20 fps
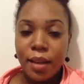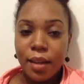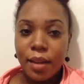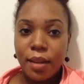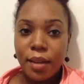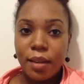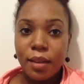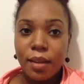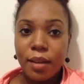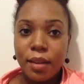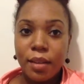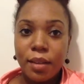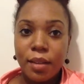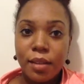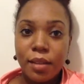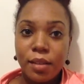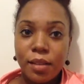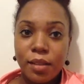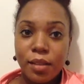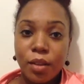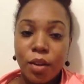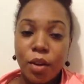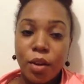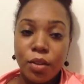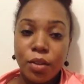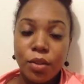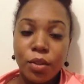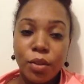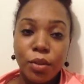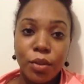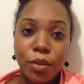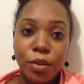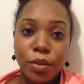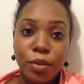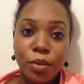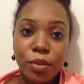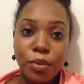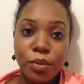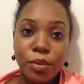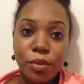It is also
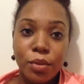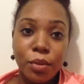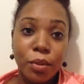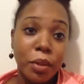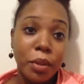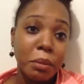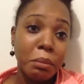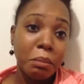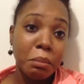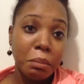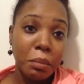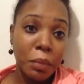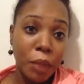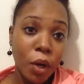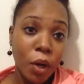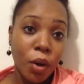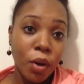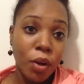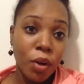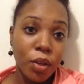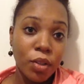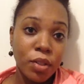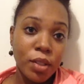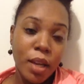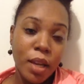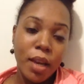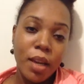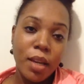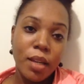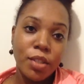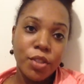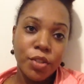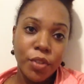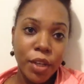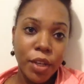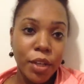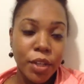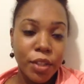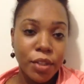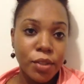used or called a
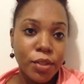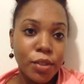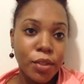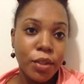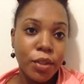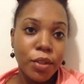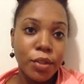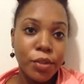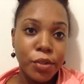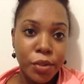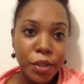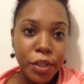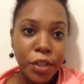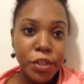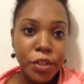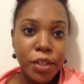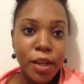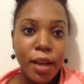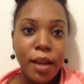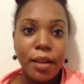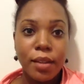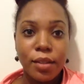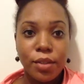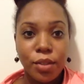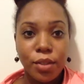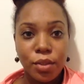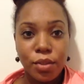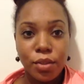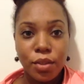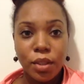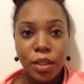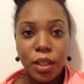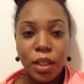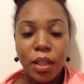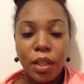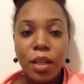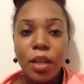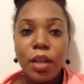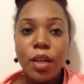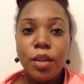trigger. So your trigger shot is usually
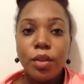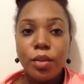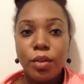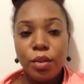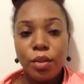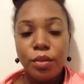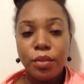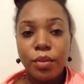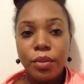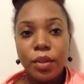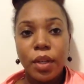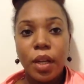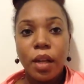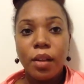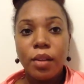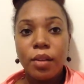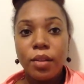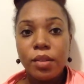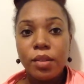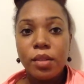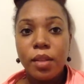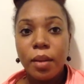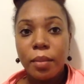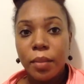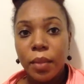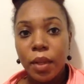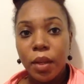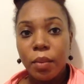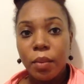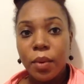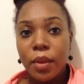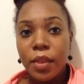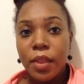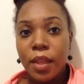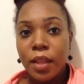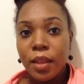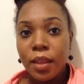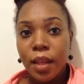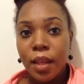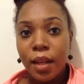Novarel or something
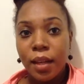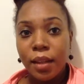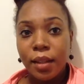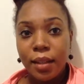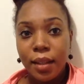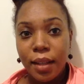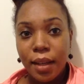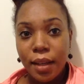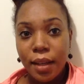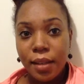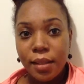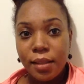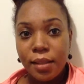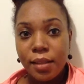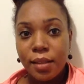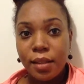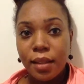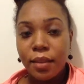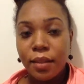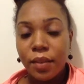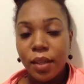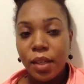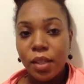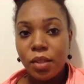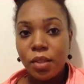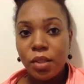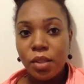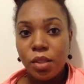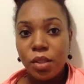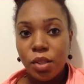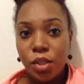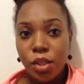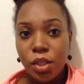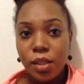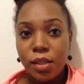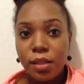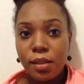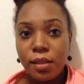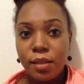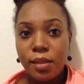within that class of
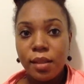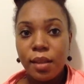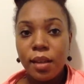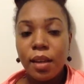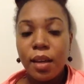HCGs.